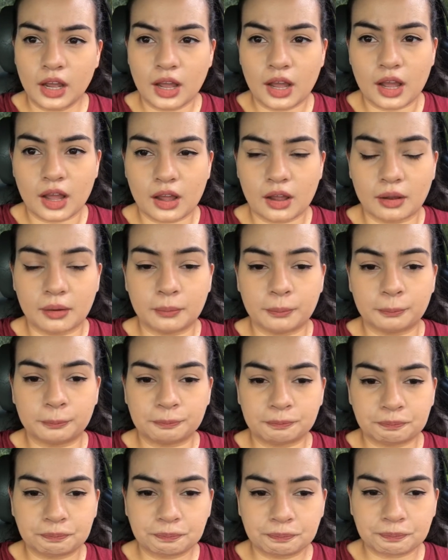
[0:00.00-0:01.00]

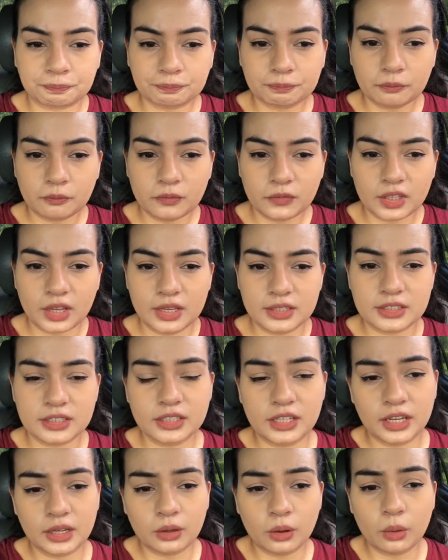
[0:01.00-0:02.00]
um, as the
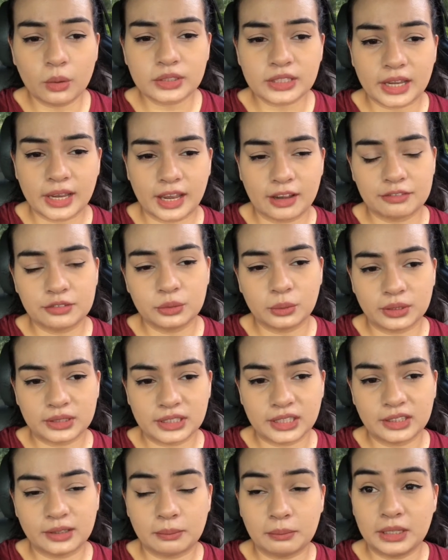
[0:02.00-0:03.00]
day goes I have to
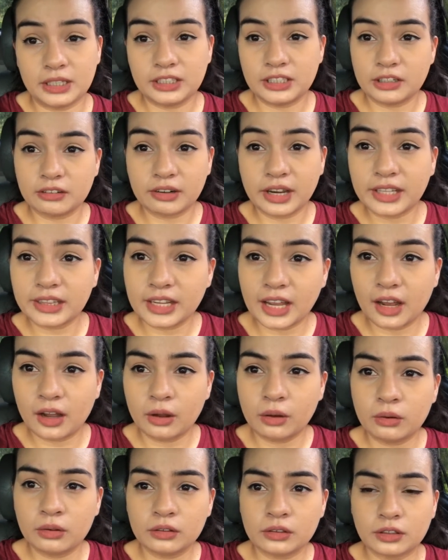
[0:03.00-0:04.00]
attend the meeting right
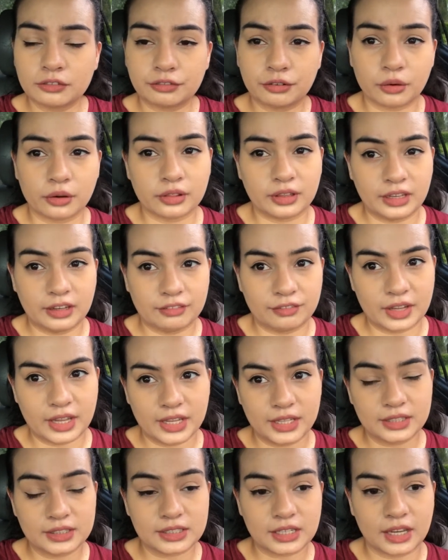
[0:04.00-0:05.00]
now for the
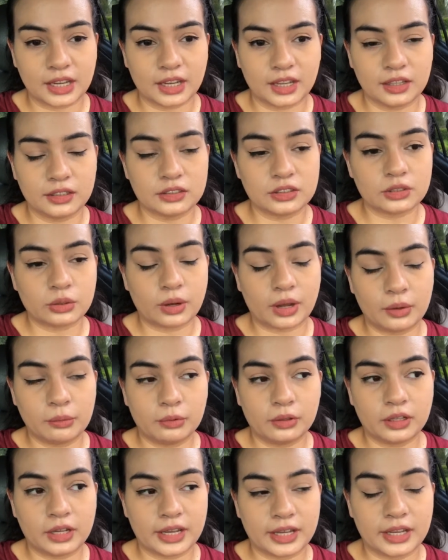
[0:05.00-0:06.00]
event and so I
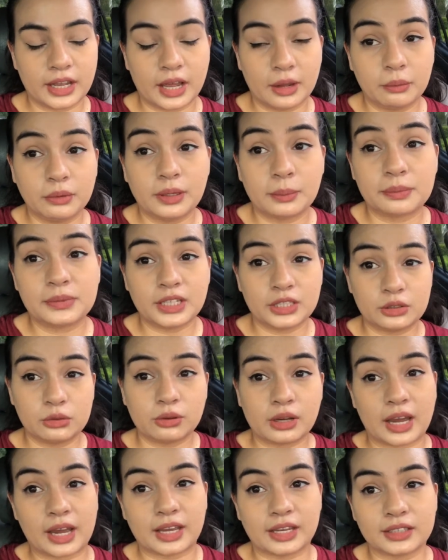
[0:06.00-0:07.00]
will I will update you
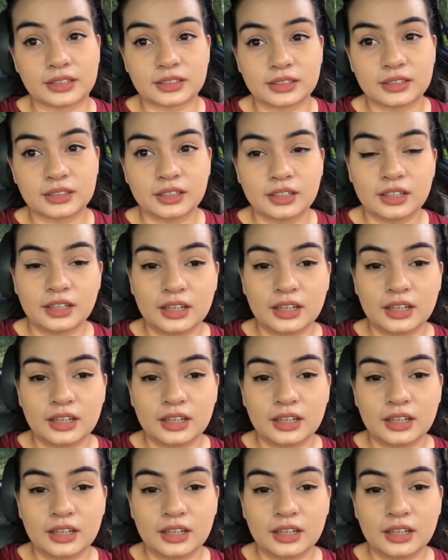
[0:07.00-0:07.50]
guys